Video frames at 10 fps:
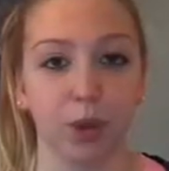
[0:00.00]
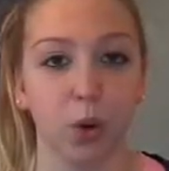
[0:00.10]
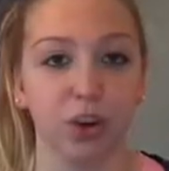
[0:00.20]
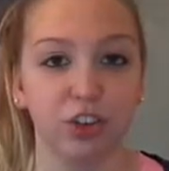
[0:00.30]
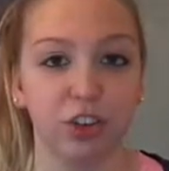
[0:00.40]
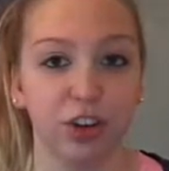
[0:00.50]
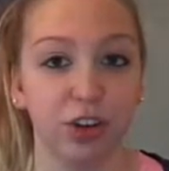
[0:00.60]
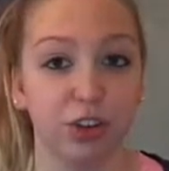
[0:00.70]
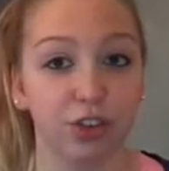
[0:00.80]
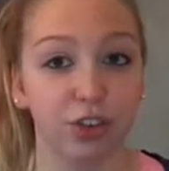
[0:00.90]

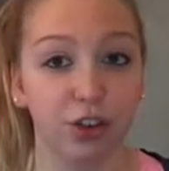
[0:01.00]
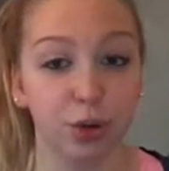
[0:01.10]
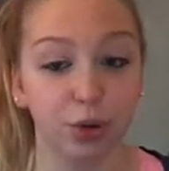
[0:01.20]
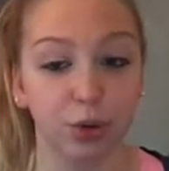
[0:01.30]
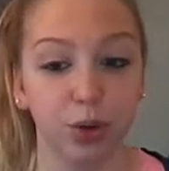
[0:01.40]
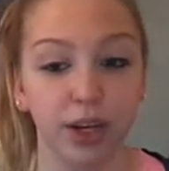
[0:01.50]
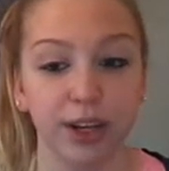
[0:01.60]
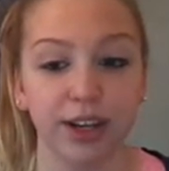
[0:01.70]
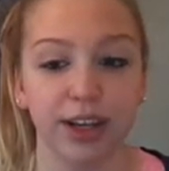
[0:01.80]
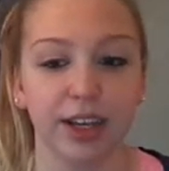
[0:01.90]
Question 2
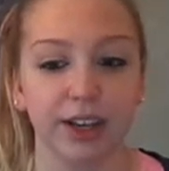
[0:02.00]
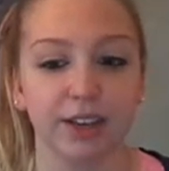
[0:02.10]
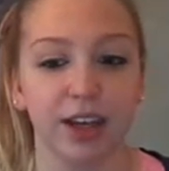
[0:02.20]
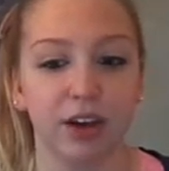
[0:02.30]
is,